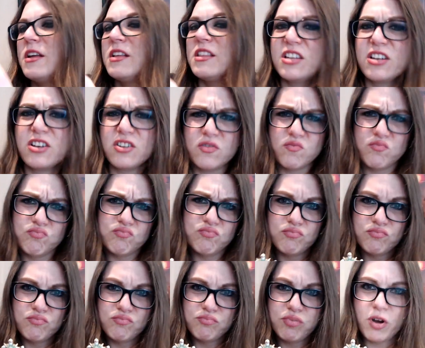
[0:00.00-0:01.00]
Little...
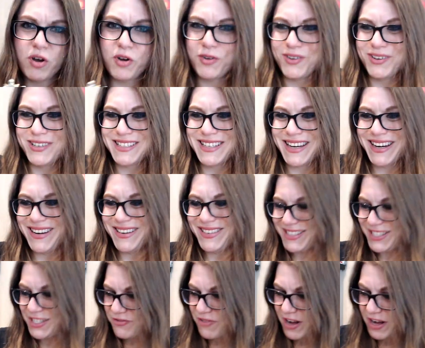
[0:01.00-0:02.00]
pose, you know,
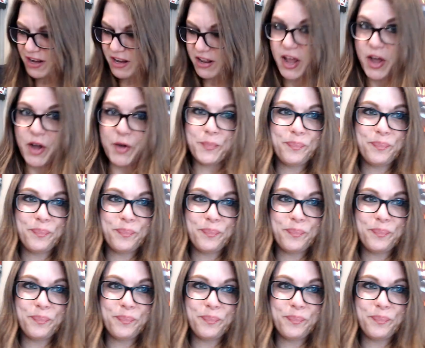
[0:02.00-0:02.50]
he's just ready to go.